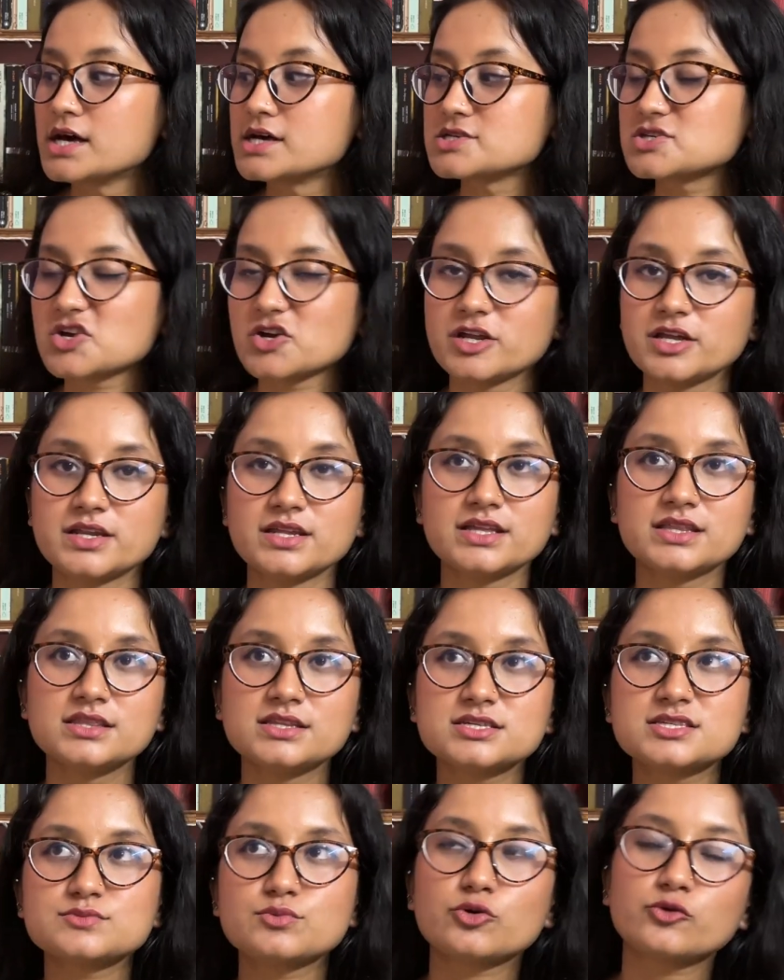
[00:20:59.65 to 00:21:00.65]
So in
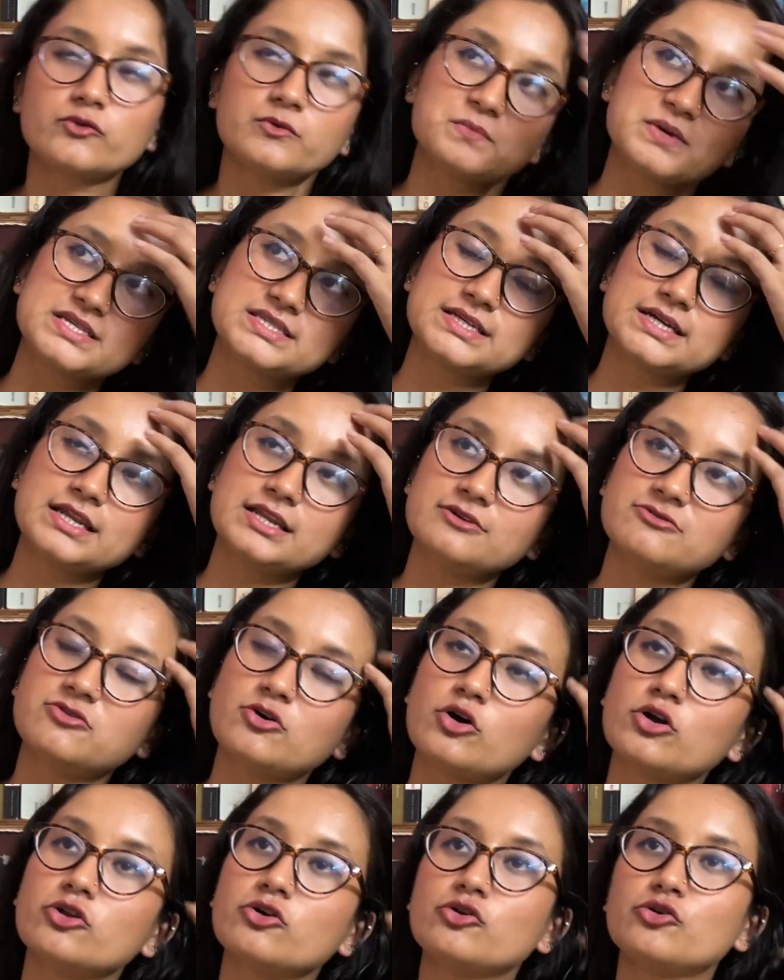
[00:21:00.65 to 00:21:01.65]
this book, we basically
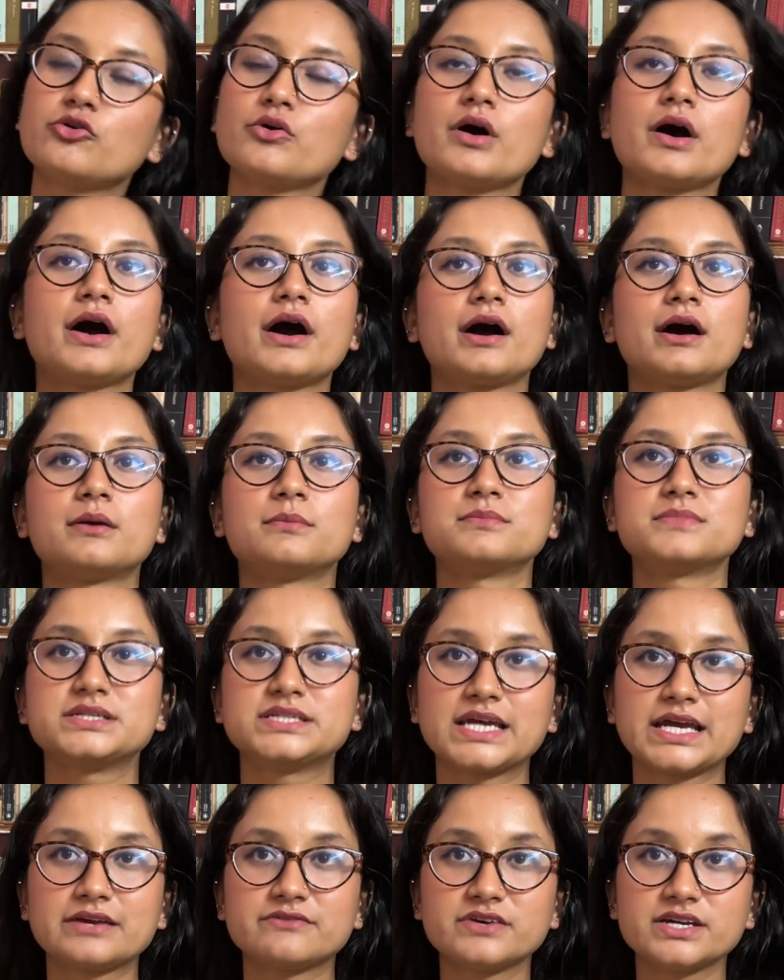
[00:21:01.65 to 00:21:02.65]
follow
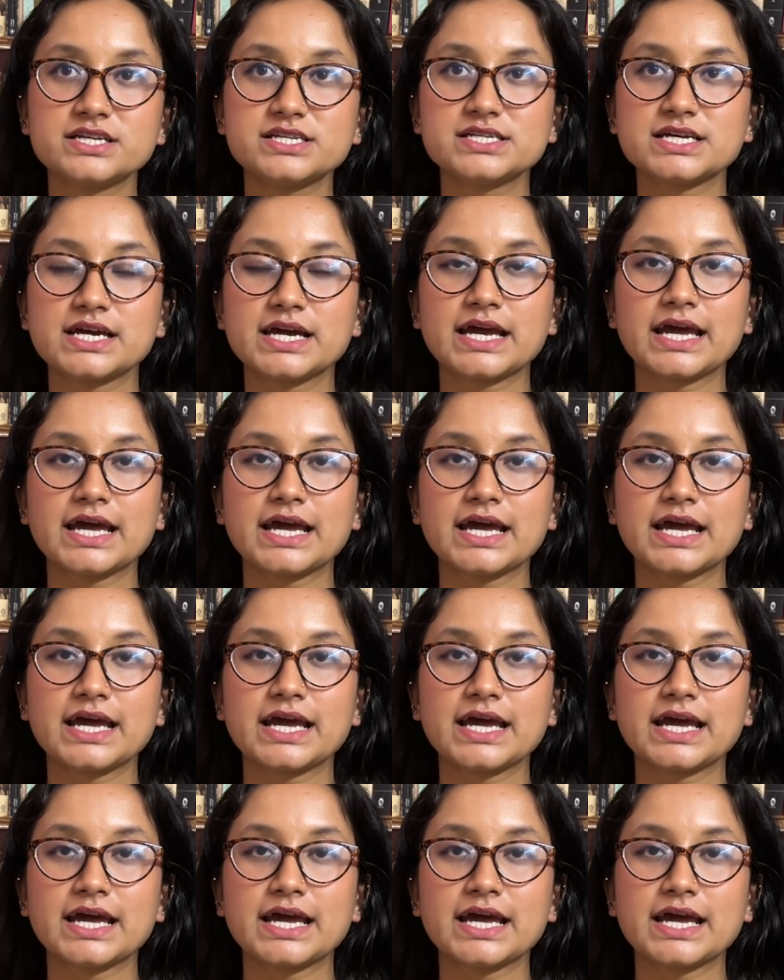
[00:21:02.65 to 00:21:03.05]
David.